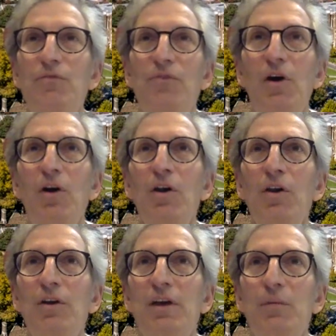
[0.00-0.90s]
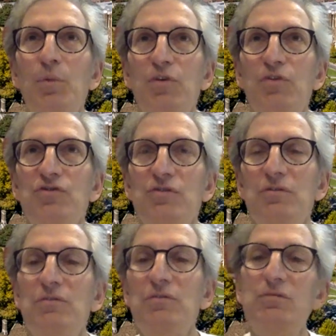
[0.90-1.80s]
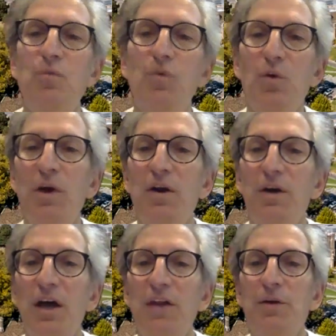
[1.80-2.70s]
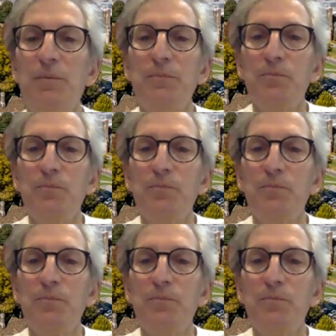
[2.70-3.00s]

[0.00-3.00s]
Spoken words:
fall or get pushed one way or another.